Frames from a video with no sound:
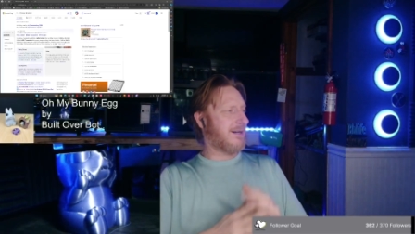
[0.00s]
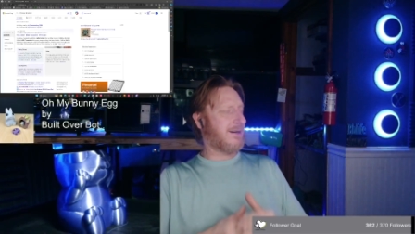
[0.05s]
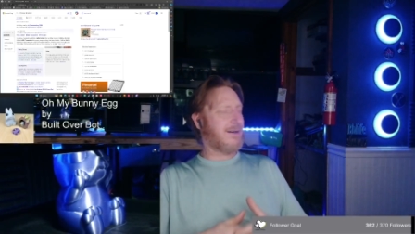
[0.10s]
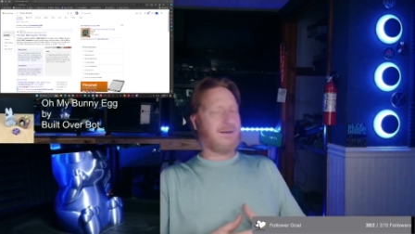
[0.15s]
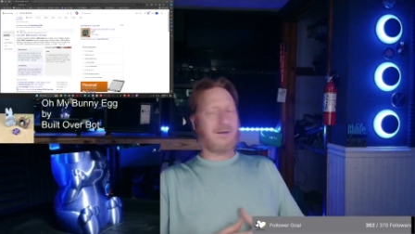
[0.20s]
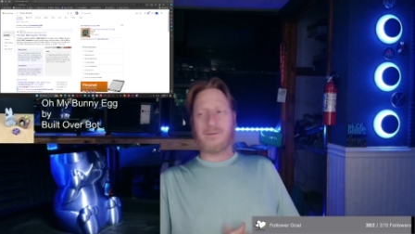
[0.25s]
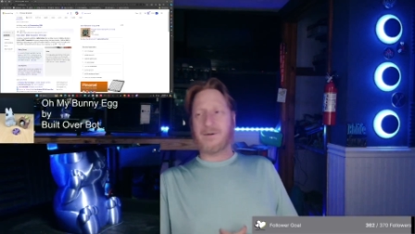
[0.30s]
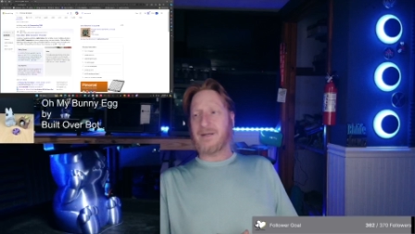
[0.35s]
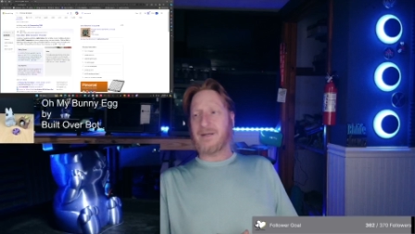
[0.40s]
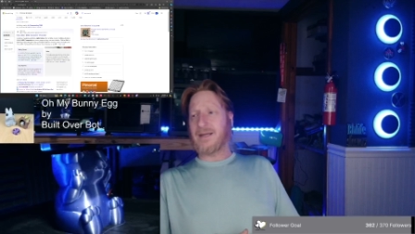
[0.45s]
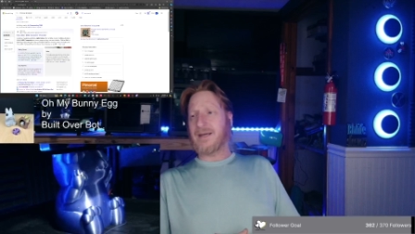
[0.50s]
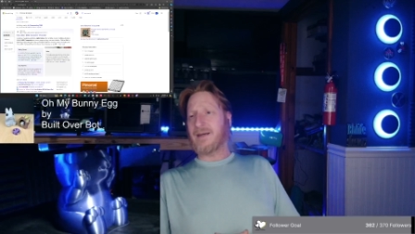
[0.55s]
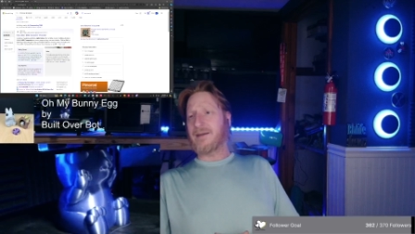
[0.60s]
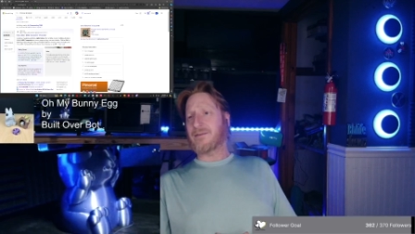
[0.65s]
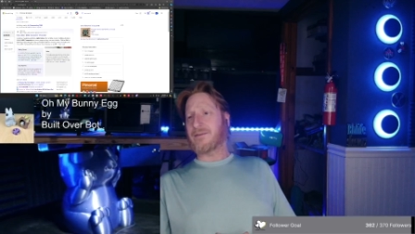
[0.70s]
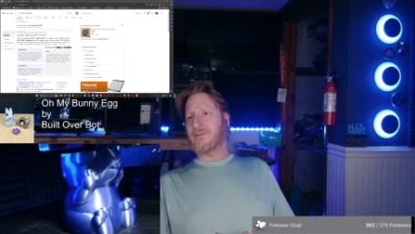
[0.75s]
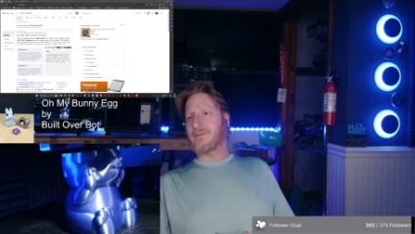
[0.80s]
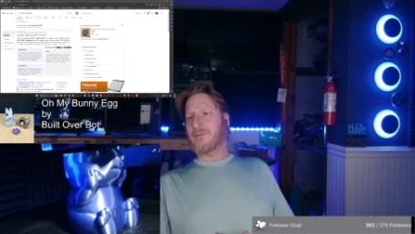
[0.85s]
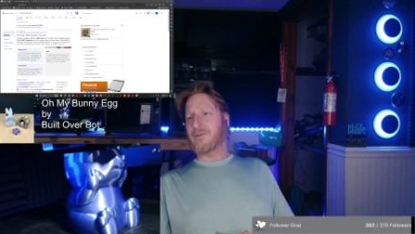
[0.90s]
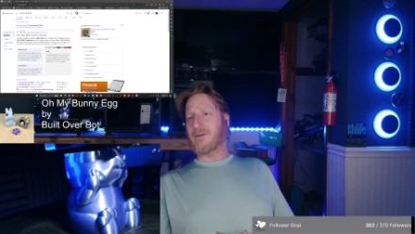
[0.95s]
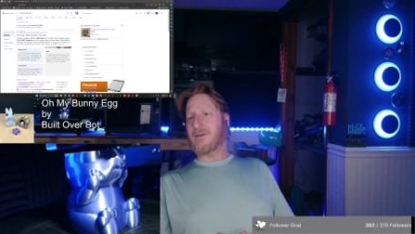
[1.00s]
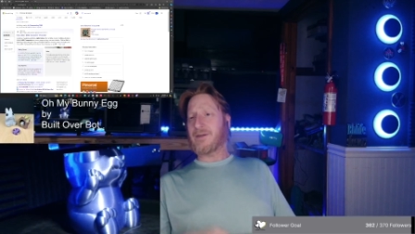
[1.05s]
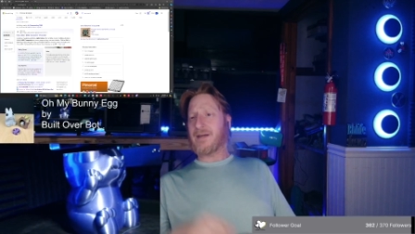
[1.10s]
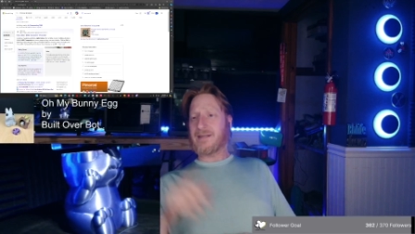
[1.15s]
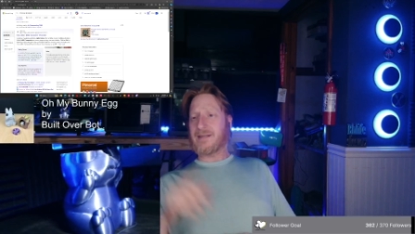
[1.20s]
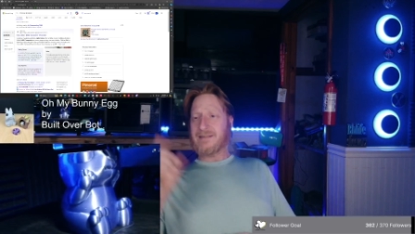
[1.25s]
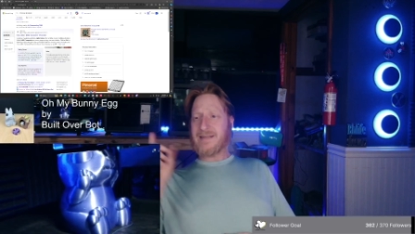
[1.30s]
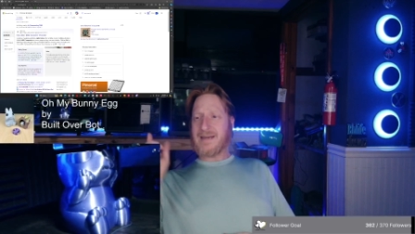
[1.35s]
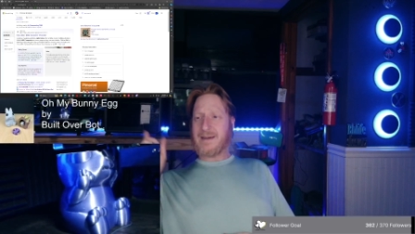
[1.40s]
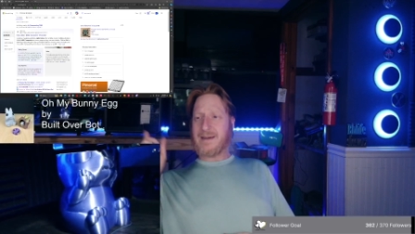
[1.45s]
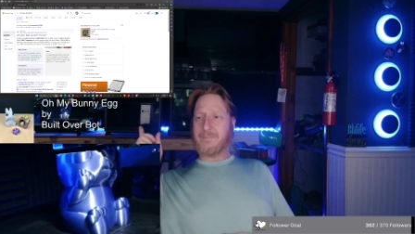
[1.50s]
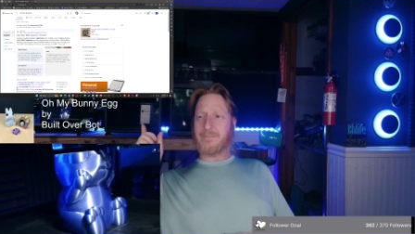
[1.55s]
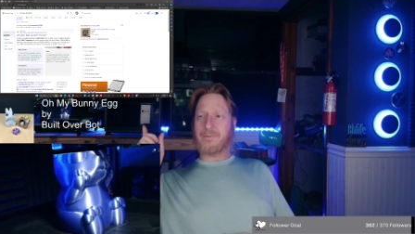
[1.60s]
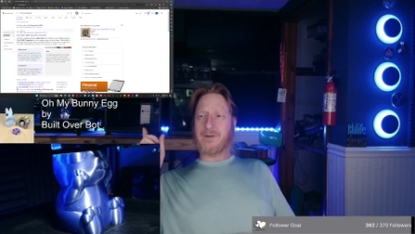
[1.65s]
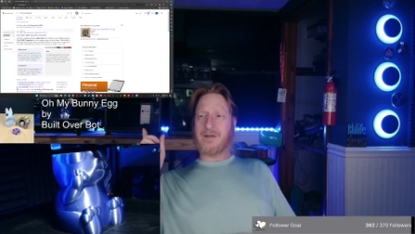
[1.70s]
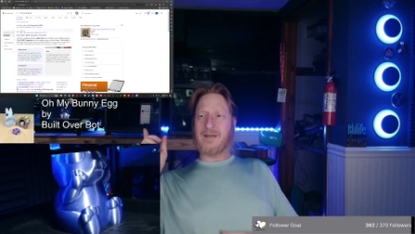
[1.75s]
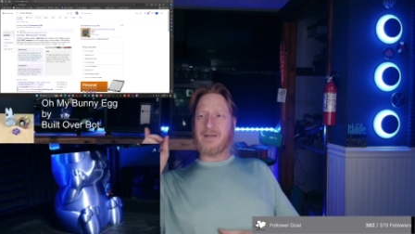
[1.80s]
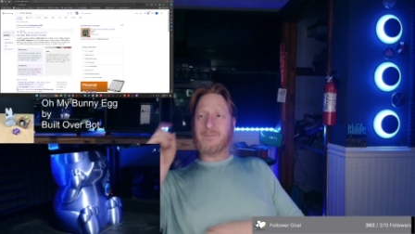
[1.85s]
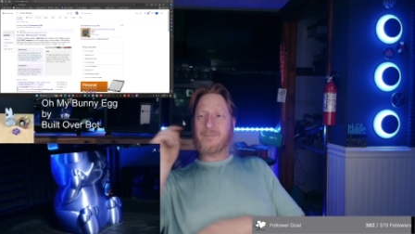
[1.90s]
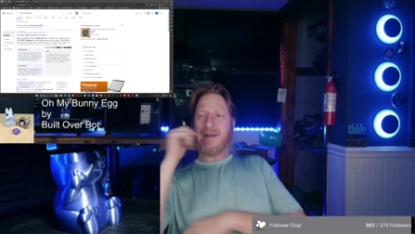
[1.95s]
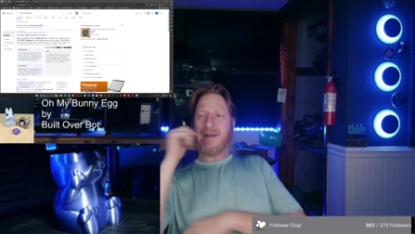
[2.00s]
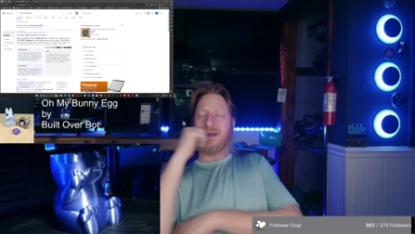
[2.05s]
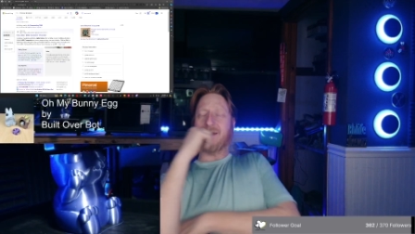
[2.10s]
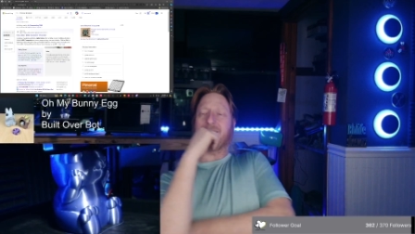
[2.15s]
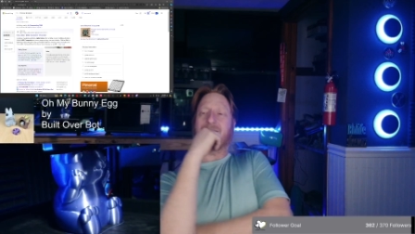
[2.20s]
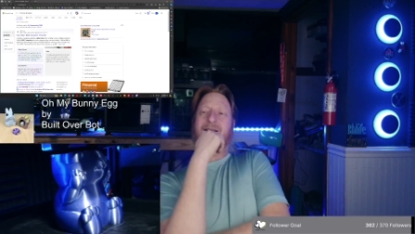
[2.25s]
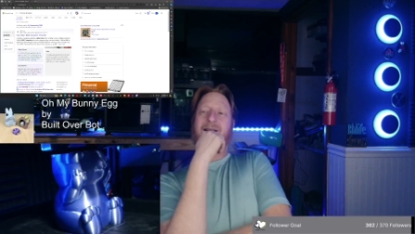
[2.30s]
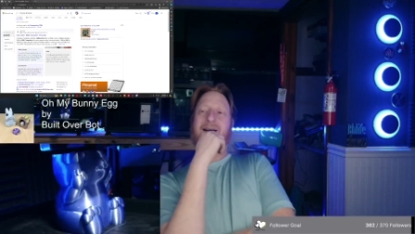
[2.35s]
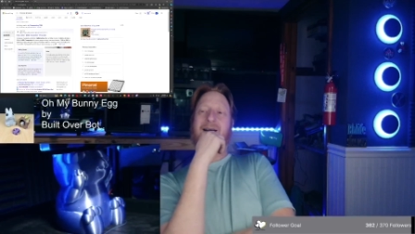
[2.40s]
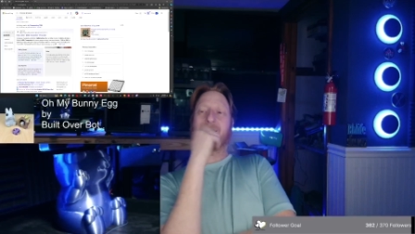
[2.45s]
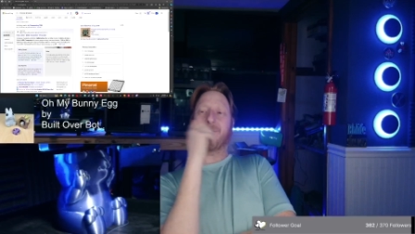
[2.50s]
What else? Well, we got that printing back there.